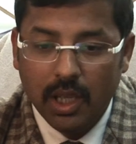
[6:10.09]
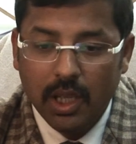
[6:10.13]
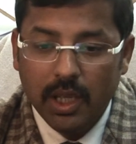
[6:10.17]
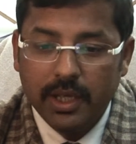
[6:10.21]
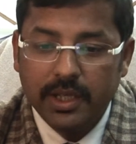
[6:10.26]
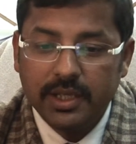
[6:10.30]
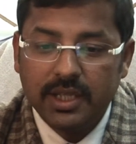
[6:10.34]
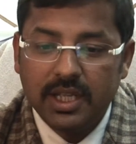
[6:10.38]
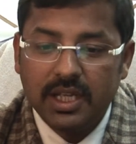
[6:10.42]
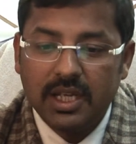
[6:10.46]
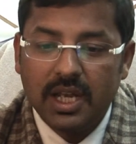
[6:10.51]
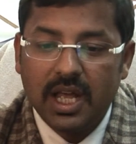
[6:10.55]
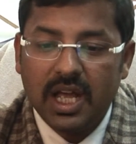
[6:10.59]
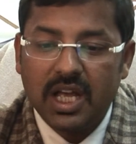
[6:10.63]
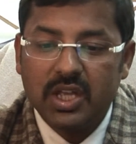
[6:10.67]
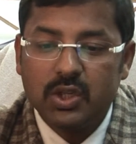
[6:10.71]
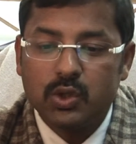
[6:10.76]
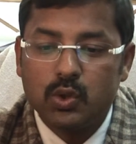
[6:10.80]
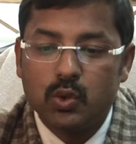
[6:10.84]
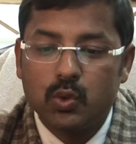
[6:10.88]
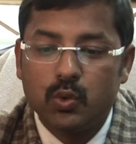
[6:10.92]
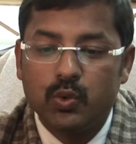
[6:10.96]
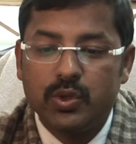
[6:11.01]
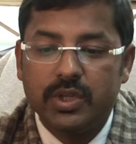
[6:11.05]
In the
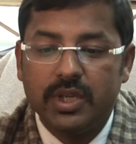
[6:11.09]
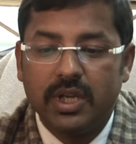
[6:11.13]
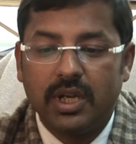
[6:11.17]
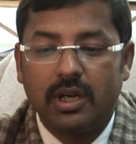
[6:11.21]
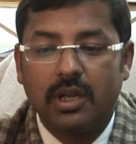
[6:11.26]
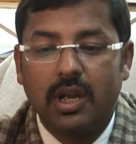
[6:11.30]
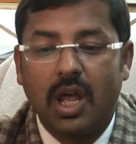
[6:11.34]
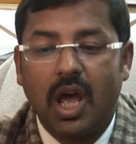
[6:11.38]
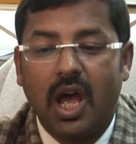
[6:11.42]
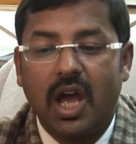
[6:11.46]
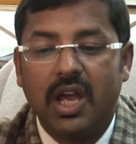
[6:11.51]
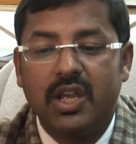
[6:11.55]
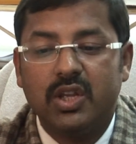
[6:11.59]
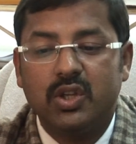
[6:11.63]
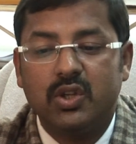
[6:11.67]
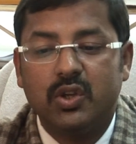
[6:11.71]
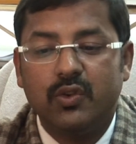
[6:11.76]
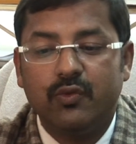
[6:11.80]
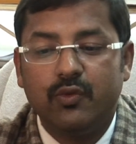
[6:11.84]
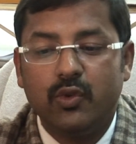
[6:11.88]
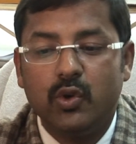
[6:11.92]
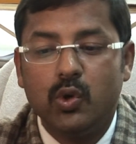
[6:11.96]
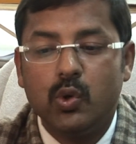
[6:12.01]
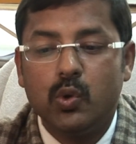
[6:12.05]
last 2 years, I
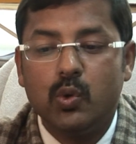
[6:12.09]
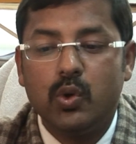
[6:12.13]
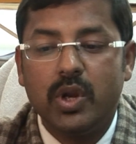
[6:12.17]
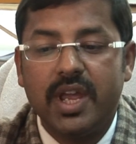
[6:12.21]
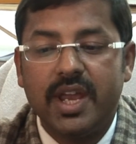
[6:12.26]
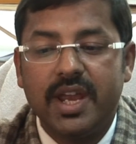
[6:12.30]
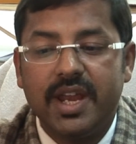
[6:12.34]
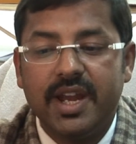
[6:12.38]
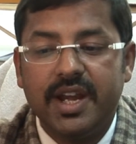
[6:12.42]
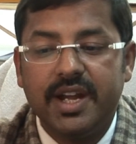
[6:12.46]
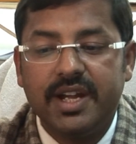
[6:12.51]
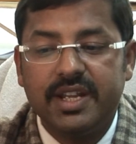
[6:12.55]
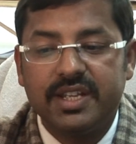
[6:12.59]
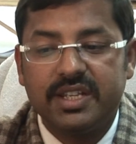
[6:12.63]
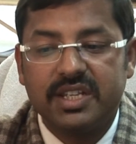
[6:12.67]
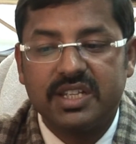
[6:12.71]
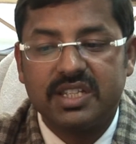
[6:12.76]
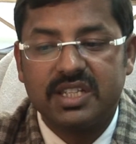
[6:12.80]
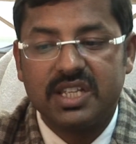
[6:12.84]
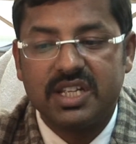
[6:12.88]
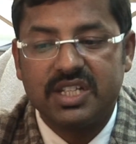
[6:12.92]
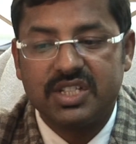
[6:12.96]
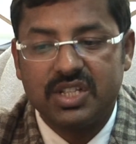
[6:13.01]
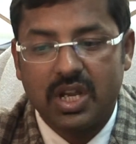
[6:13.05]
reviewed 8
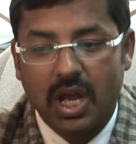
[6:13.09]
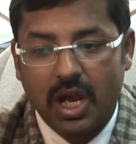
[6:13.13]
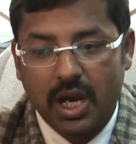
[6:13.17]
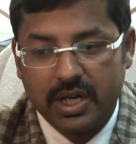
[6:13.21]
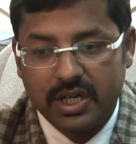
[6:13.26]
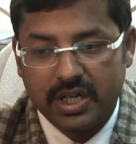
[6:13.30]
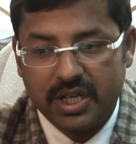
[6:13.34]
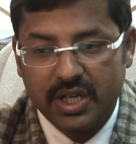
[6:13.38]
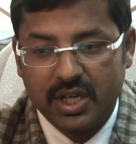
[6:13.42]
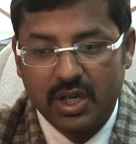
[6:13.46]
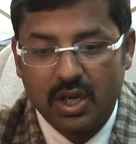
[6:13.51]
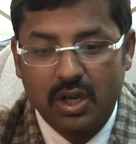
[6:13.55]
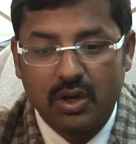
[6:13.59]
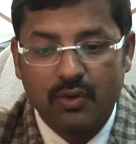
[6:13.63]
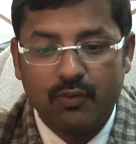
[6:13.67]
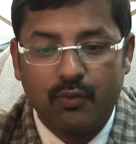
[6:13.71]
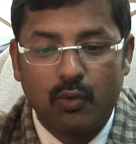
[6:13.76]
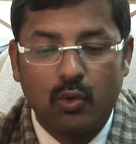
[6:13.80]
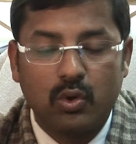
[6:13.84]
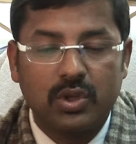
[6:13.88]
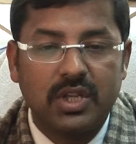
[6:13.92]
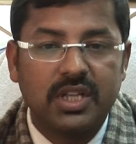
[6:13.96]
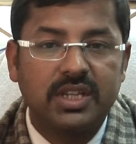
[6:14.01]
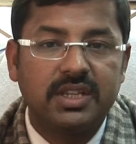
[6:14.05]
research articles
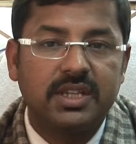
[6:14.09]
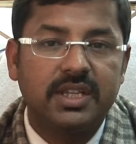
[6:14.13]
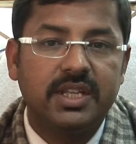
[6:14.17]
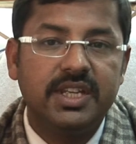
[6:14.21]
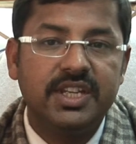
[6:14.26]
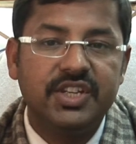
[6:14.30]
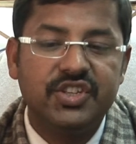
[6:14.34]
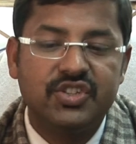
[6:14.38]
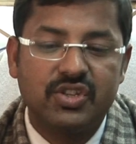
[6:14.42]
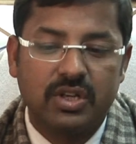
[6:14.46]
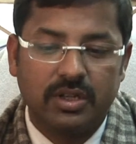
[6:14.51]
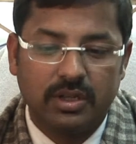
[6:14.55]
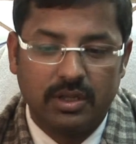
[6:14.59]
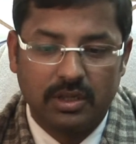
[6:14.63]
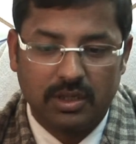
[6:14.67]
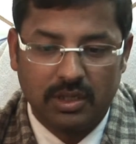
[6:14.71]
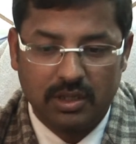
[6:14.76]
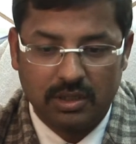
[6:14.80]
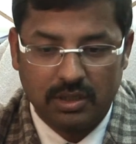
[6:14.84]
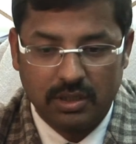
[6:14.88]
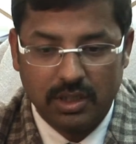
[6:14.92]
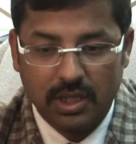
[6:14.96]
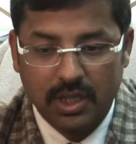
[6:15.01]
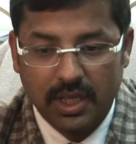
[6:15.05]
for the 3
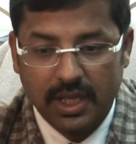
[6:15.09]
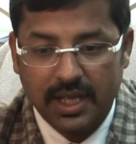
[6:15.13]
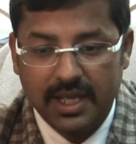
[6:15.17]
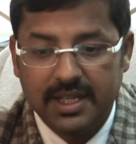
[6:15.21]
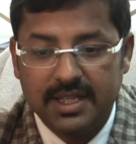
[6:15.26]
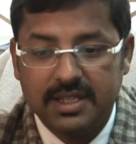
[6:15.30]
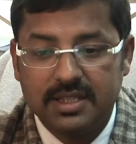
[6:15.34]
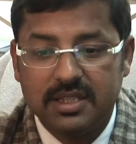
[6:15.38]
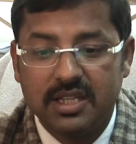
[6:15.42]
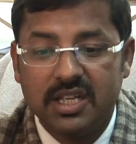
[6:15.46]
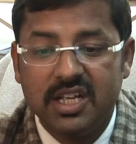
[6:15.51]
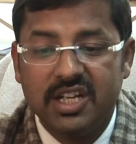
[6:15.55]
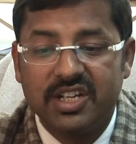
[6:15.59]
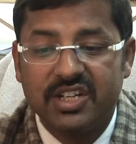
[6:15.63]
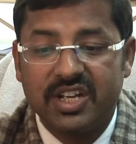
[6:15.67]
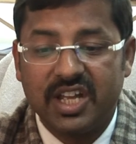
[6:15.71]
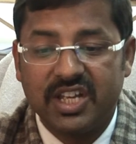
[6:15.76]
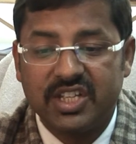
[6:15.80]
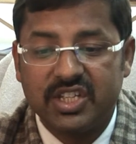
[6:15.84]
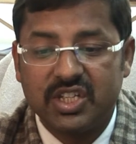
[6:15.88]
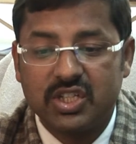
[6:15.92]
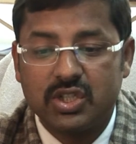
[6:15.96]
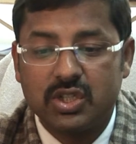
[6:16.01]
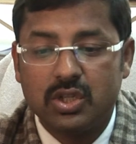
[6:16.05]
journals as
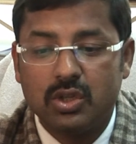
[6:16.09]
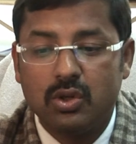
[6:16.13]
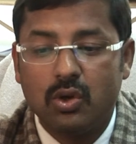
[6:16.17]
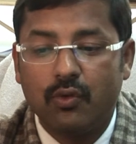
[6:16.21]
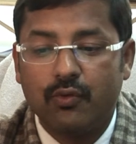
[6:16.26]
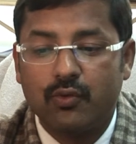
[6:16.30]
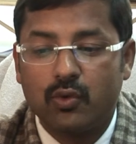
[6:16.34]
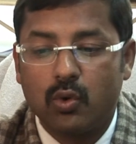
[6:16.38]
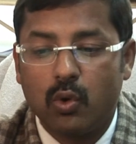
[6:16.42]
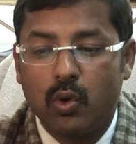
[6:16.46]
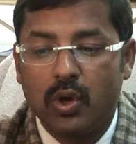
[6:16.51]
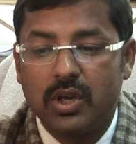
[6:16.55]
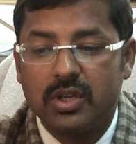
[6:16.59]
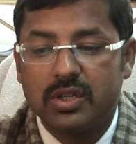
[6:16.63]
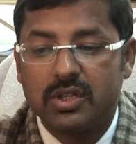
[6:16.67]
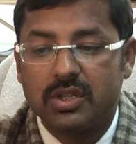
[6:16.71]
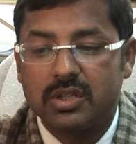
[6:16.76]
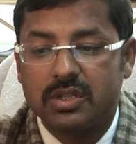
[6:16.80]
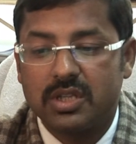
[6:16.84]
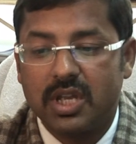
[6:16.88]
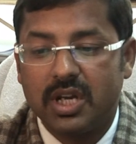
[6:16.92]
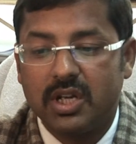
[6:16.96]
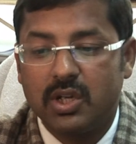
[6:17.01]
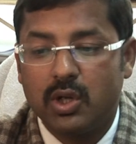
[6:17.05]
Transaction of Royal
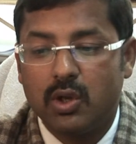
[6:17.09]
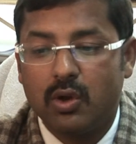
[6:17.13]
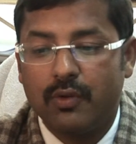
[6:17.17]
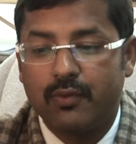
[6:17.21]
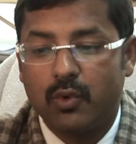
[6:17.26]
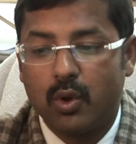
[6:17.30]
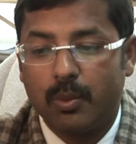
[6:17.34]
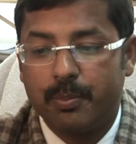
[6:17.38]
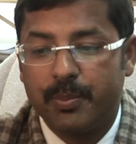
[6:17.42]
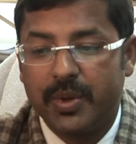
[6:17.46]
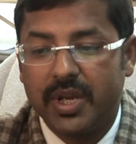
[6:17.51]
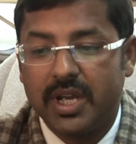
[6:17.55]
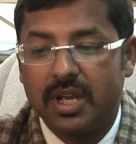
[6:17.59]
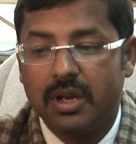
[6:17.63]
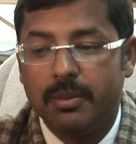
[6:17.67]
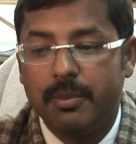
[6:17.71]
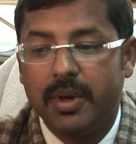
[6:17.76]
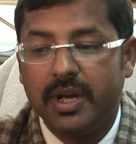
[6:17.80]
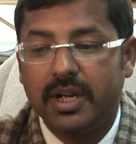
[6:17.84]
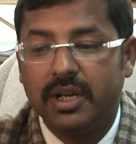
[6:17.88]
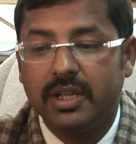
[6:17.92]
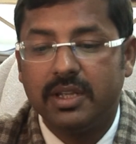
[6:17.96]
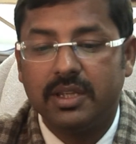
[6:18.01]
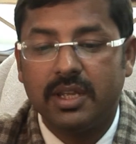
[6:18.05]
Society of Tropical
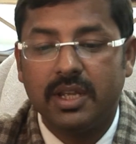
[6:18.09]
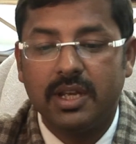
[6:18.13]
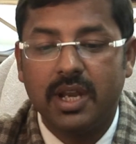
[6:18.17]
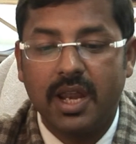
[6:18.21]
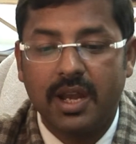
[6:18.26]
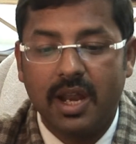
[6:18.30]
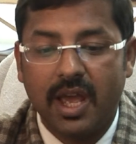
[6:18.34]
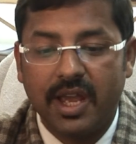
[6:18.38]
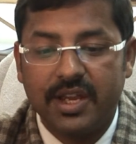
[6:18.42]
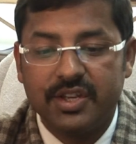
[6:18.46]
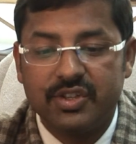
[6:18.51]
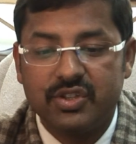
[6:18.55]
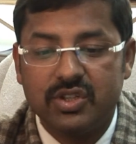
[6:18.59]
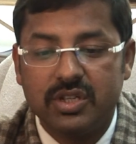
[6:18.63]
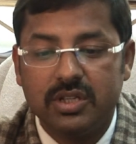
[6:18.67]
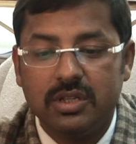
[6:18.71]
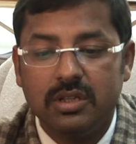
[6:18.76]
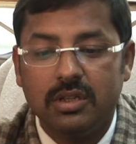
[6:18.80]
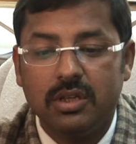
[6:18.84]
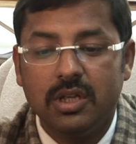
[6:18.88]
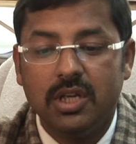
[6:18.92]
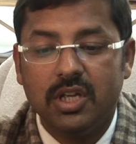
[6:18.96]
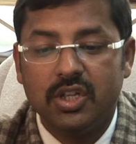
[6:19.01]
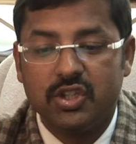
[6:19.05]
Medicine and
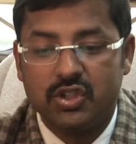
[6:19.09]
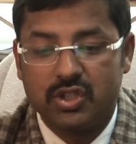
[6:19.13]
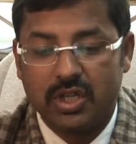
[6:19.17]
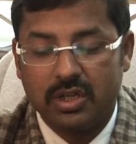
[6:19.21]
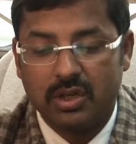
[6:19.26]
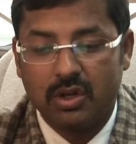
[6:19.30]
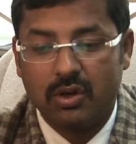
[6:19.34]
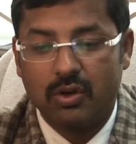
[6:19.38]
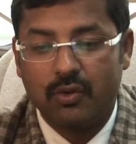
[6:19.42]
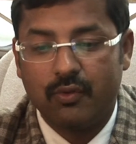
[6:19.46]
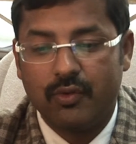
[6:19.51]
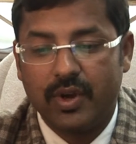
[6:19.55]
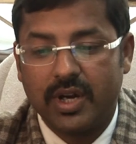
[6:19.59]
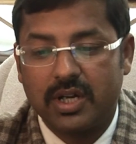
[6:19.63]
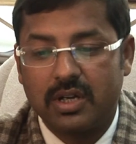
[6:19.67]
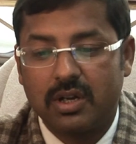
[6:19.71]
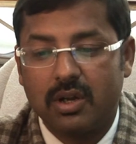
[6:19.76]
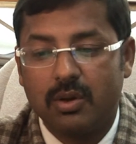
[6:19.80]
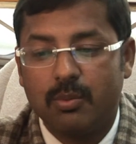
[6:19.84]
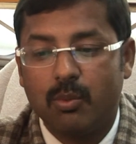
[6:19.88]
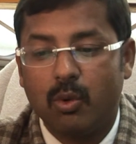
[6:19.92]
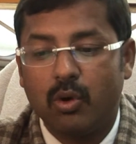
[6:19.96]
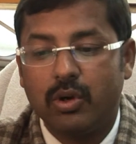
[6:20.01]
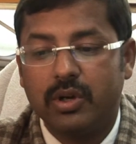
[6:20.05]
Hygiene, Journal of
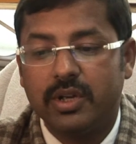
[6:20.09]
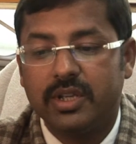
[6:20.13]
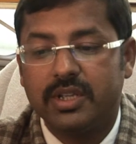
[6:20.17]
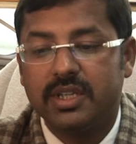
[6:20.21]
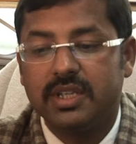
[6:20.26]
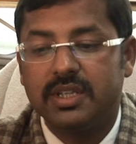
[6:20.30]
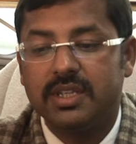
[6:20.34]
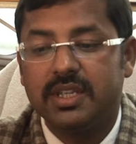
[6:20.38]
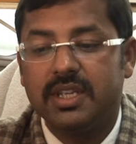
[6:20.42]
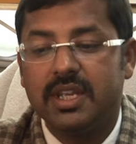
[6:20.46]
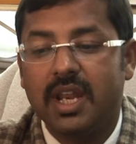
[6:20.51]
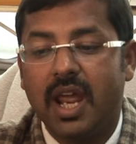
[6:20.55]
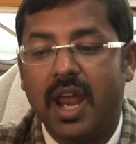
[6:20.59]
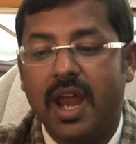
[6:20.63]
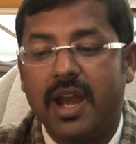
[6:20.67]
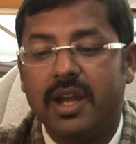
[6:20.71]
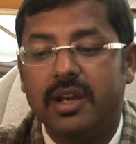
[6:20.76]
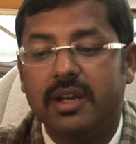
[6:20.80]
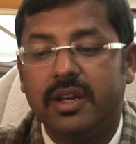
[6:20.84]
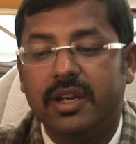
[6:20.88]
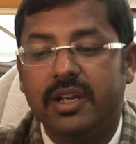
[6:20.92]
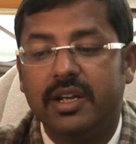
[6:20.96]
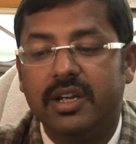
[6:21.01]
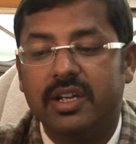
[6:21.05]
Vector-Borne Diseases and
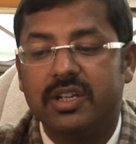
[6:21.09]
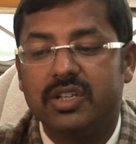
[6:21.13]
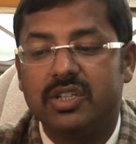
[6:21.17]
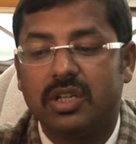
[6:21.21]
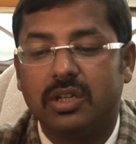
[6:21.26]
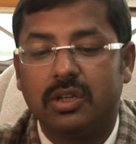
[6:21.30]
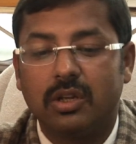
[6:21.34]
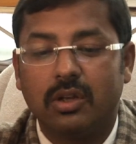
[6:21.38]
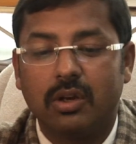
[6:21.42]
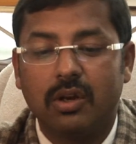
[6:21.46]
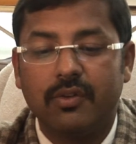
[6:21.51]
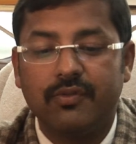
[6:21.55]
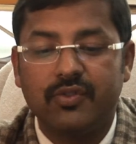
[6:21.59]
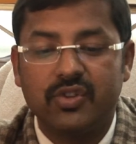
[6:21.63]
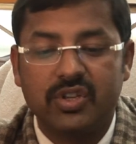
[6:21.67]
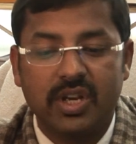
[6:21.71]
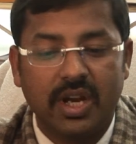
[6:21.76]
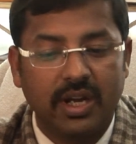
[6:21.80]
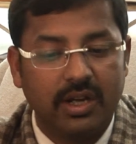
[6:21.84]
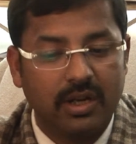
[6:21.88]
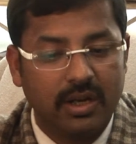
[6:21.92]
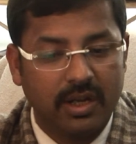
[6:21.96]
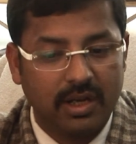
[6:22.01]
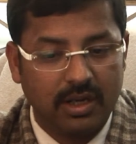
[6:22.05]
Indian Journal of
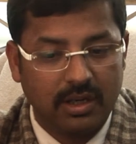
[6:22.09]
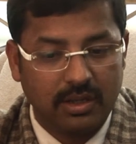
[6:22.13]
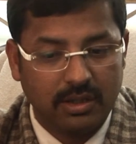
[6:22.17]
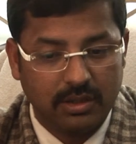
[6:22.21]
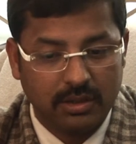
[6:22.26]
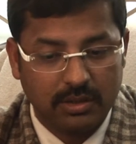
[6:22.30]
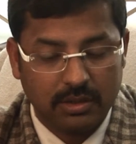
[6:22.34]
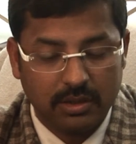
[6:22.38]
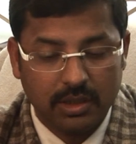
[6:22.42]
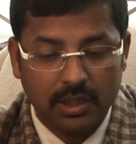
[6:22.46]
Child Health.